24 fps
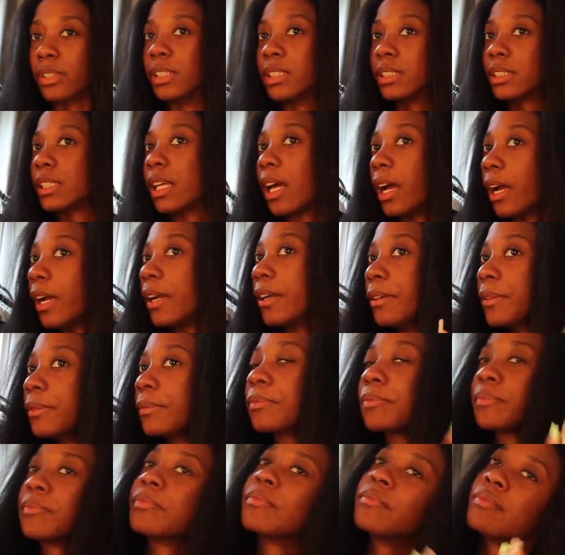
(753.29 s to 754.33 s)
this side.
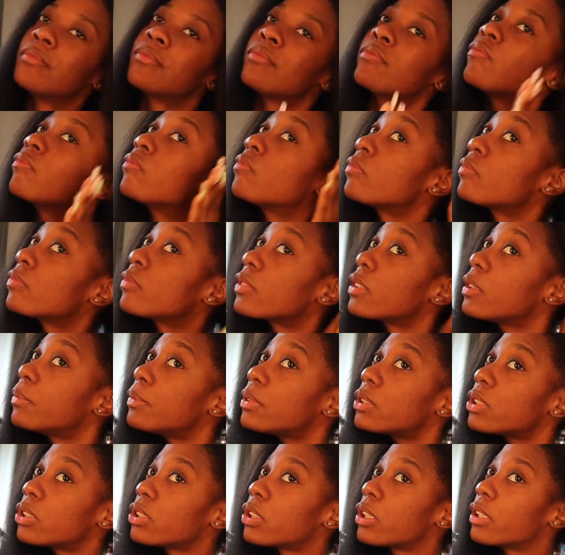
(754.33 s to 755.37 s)
I'm
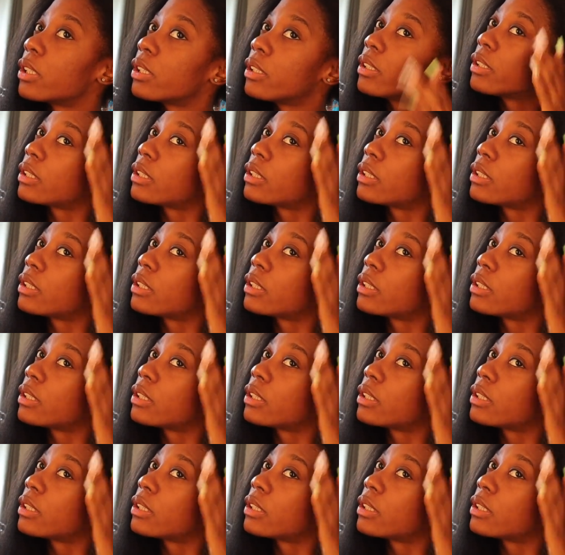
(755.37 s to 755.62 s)
gonna start